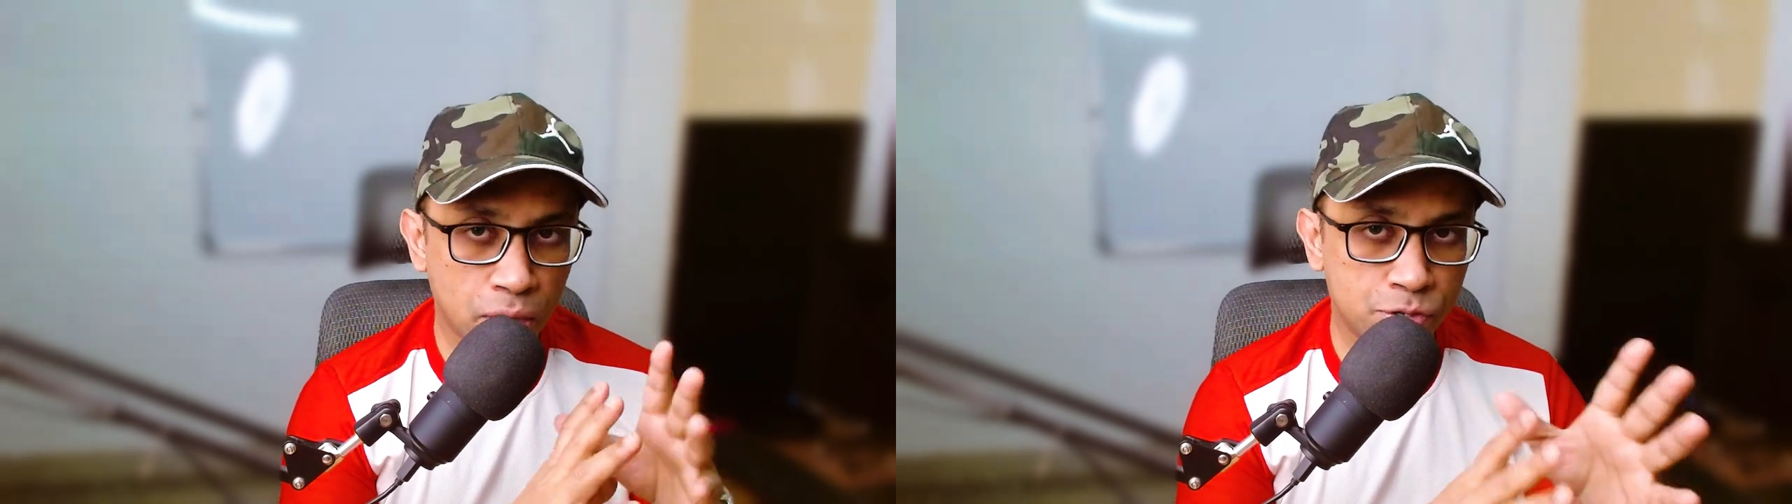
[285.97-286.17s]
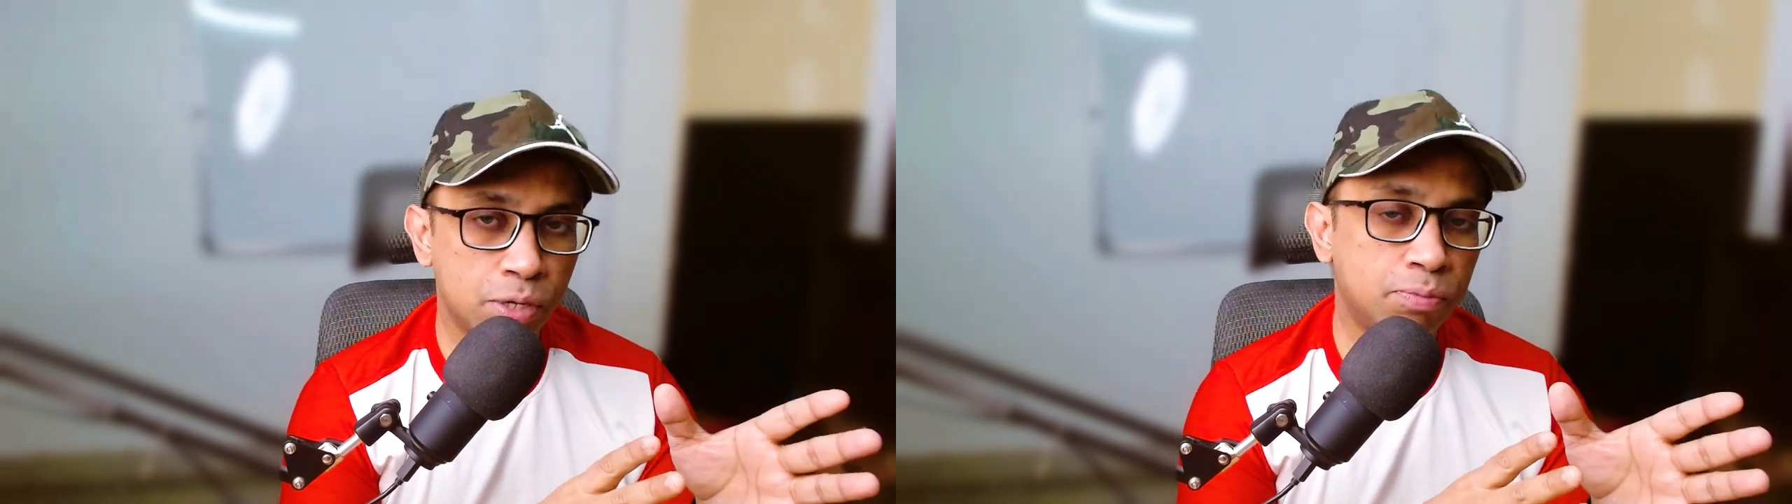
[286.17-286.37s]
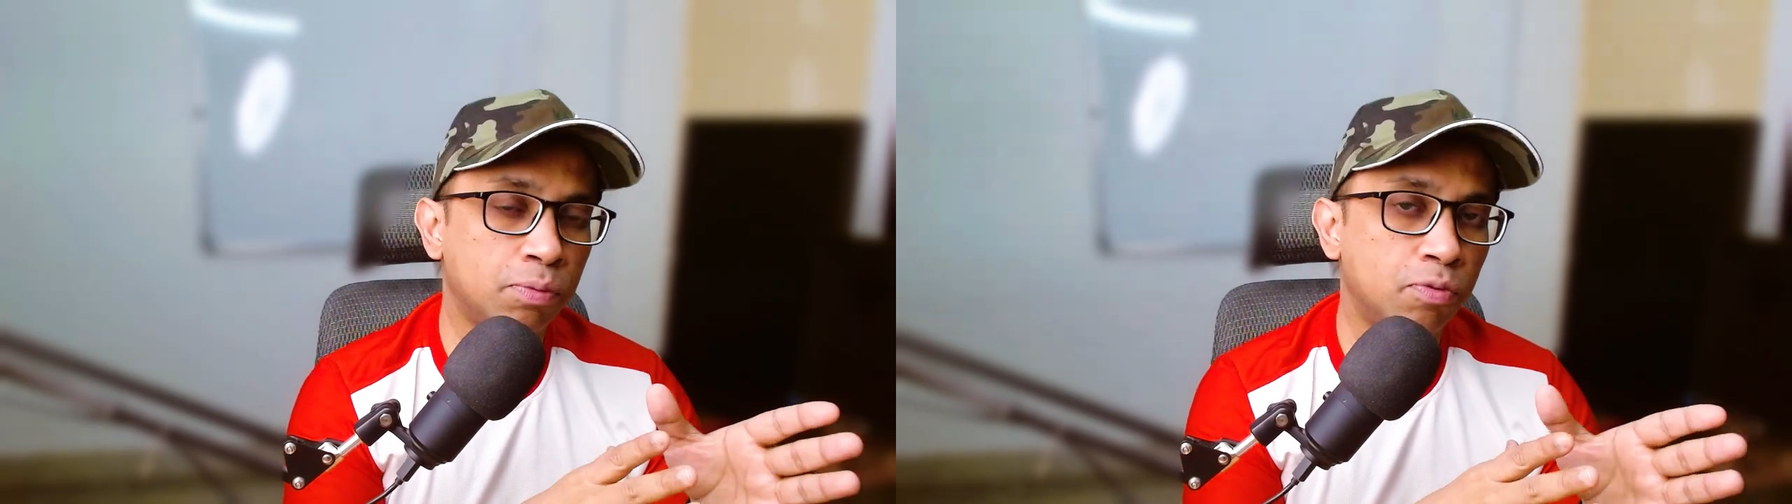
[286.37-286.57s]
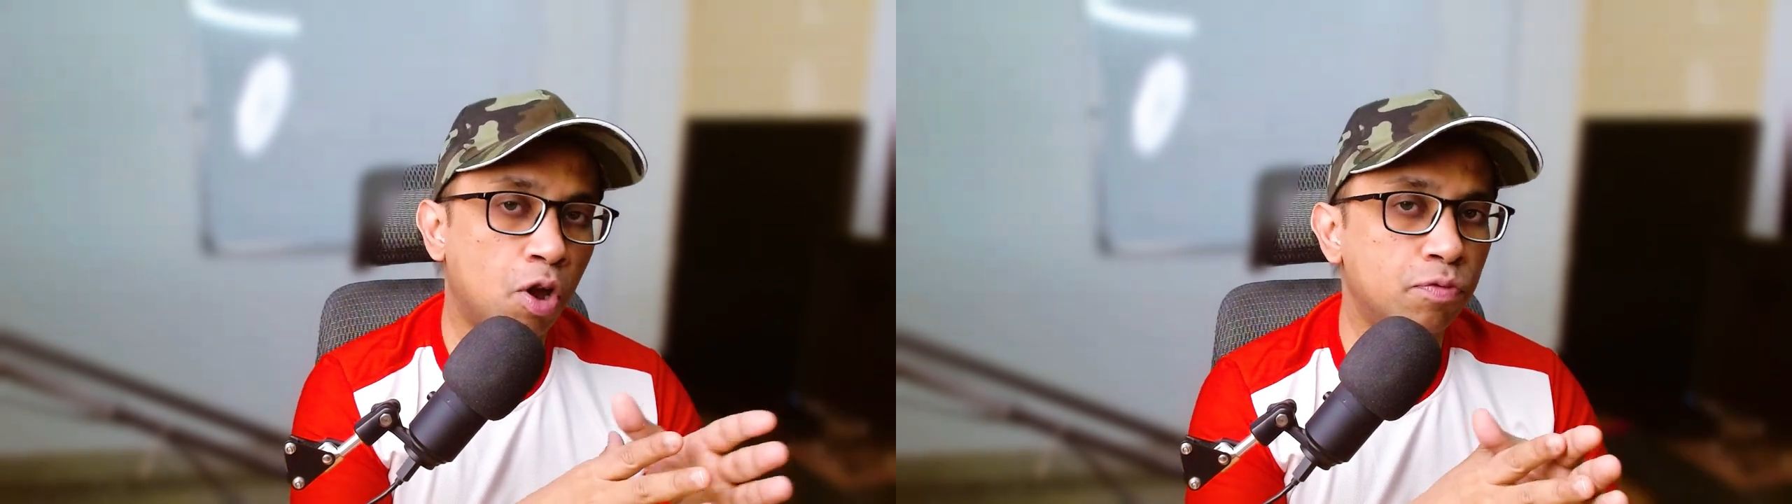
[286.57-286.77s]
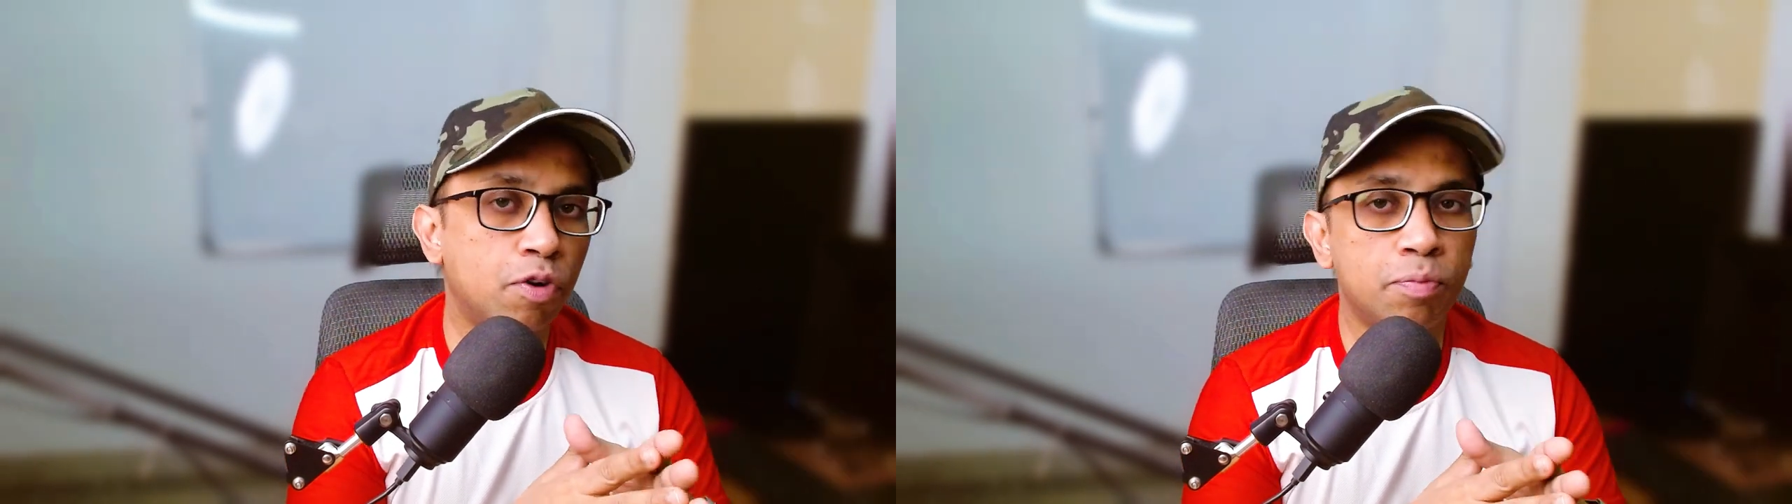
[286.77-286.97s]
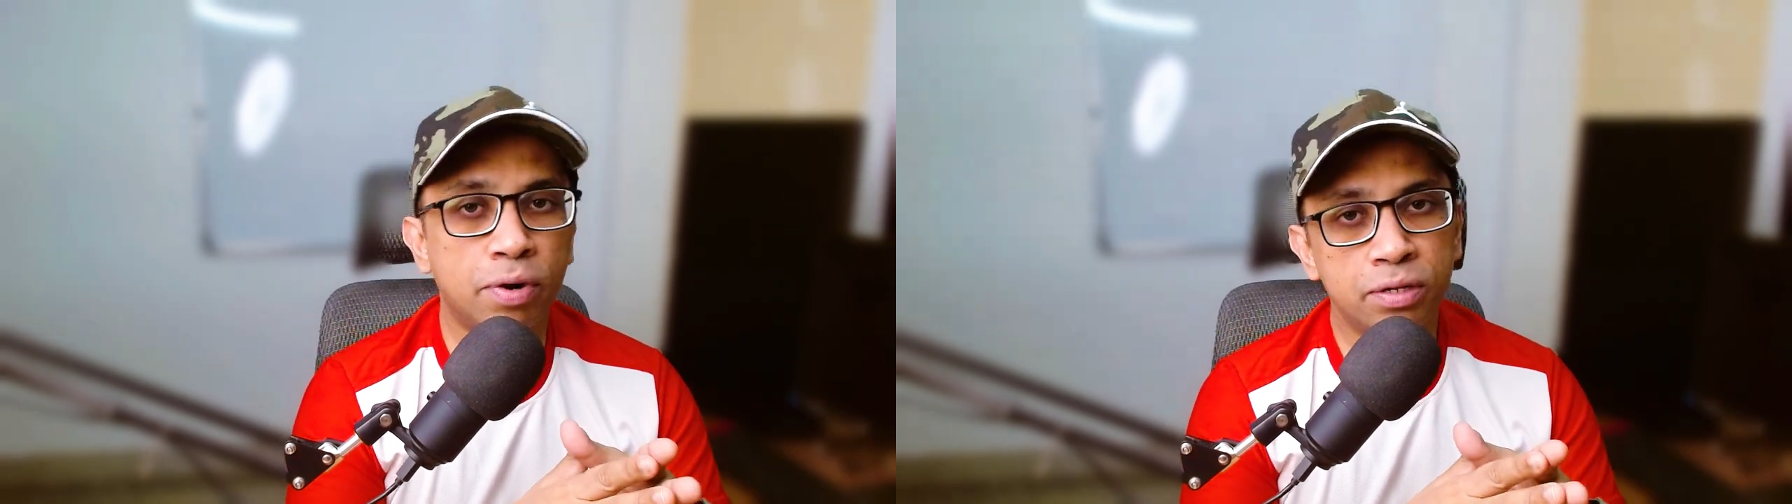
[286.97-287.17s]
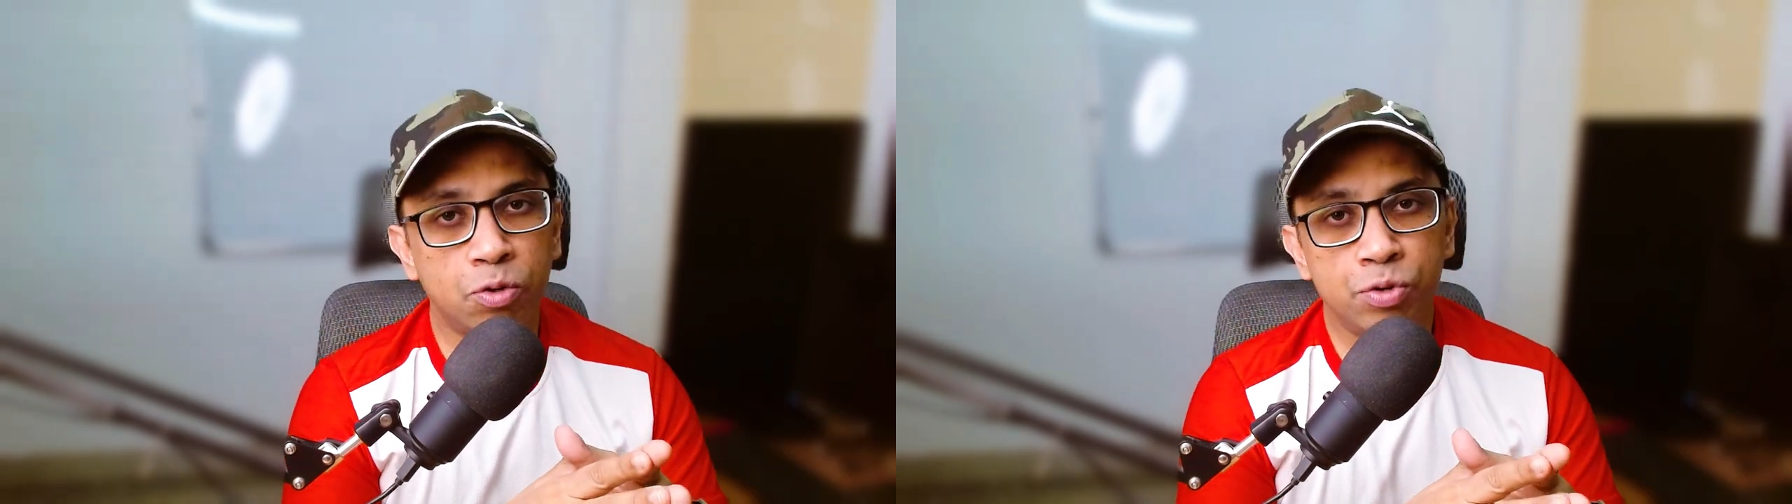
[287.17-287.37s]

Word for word: concept of Longformer,